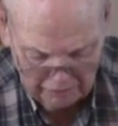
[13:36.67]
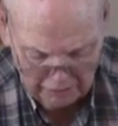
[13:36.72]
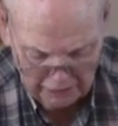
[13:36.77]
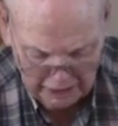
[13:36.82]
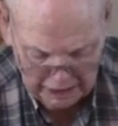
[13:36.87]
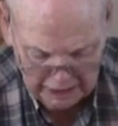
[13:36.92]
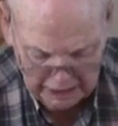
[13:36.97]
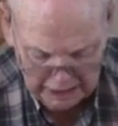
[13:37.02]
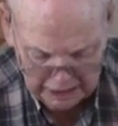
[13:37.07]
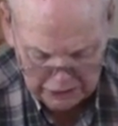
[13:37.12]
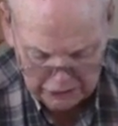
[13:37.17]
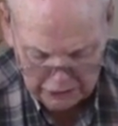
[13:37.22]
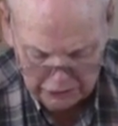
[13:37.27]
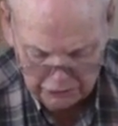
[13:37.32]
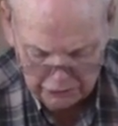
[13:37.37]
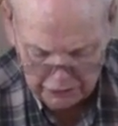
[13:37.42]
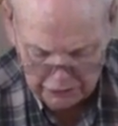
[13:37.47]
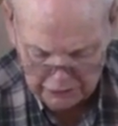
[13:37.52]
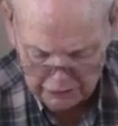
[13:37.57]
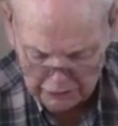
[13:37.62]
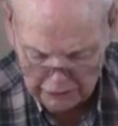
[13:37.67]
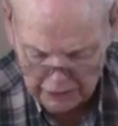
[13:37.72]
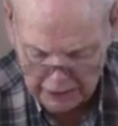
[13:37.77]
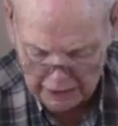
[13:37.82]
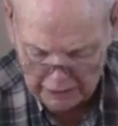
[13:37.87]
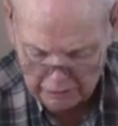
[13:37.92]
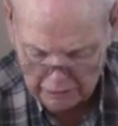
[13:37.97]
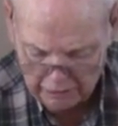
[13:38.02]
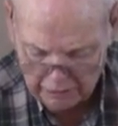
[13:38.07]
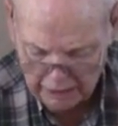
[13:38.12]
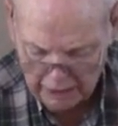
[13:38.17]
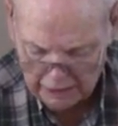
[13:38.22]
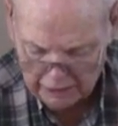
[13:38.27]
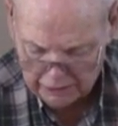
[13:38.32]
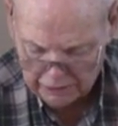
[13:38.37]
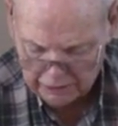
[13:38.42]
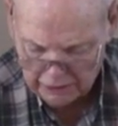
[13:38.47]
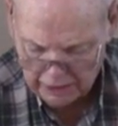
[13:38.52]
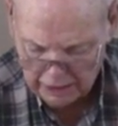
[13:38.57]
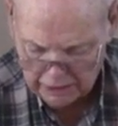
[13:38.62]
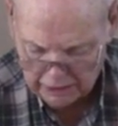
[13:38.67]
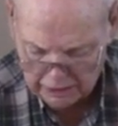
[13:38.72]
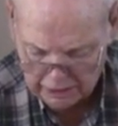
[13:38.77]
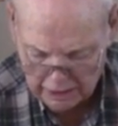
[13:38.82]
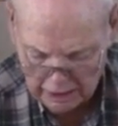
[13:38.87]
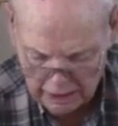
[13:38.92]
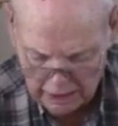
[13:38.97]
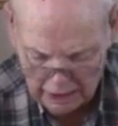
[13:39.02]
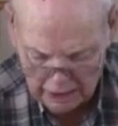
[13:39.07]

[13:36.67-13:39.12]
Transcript: if I can get to it, and